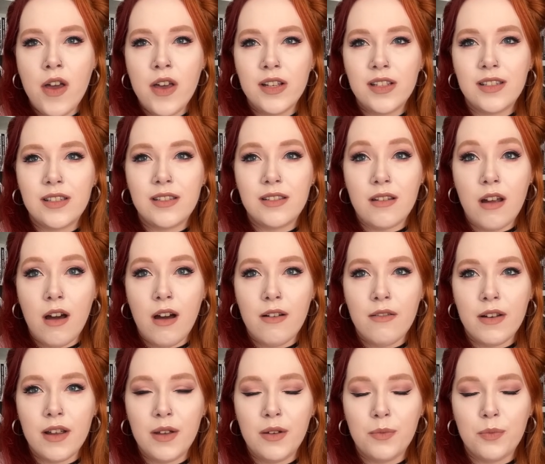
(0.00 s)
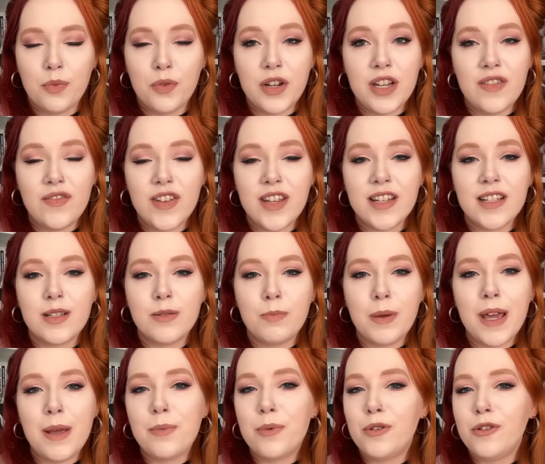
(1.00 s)
starring previous
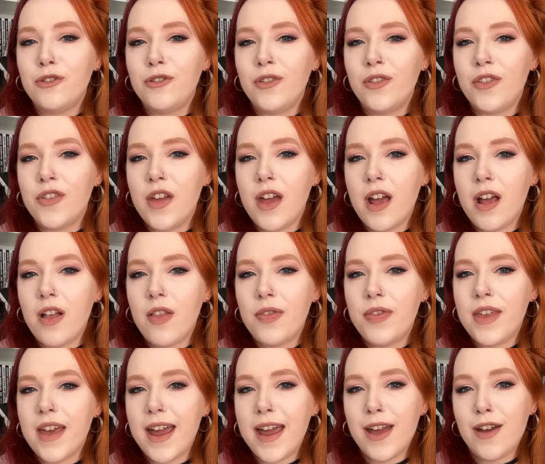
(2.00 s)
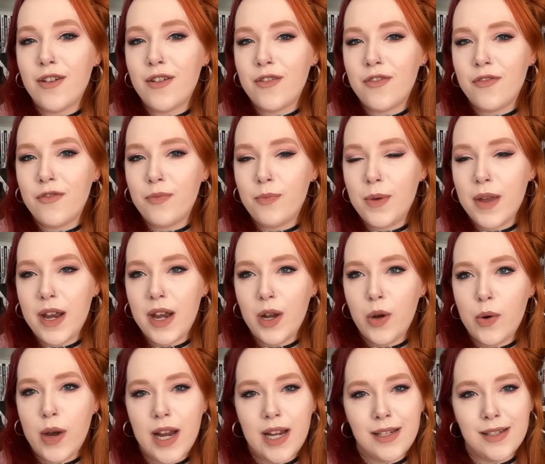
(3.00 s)
people that they have been
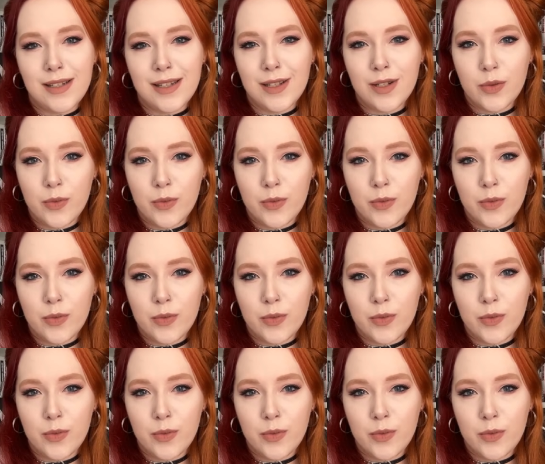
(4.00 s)
acquainted